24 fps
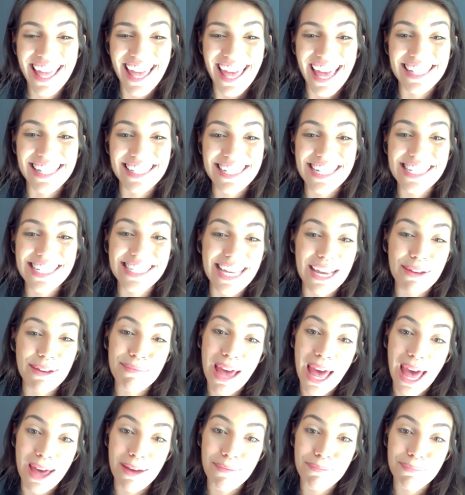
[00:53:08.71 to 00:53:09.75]
And the same
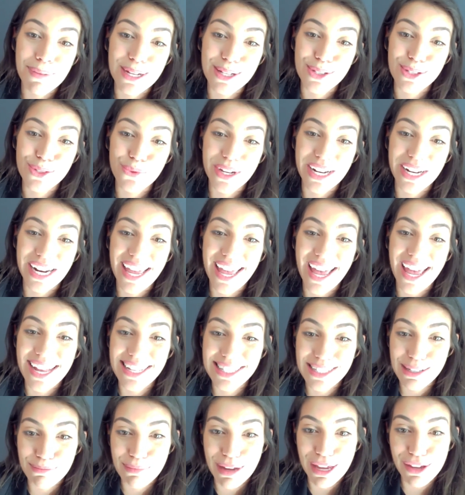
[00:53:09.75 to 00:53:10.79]
happens when I
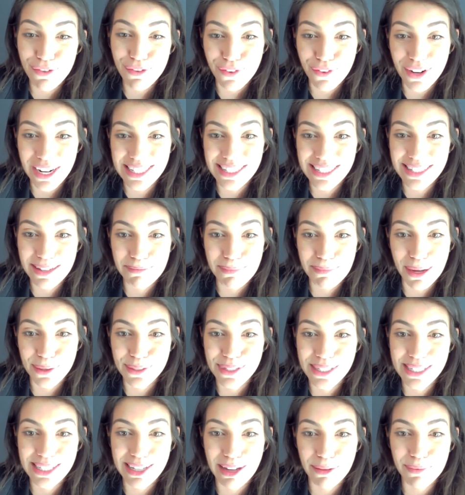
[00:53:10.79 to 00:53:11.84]
ask my friends
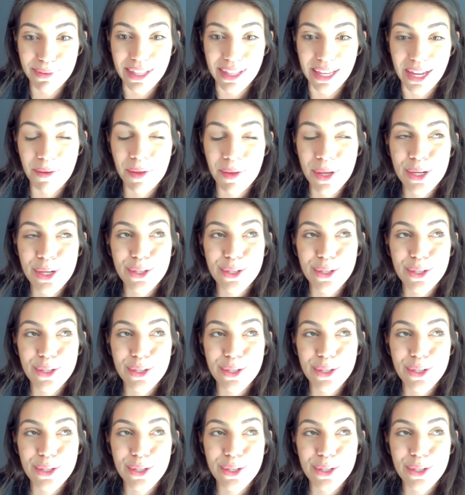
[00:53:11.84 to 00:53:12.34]
about something.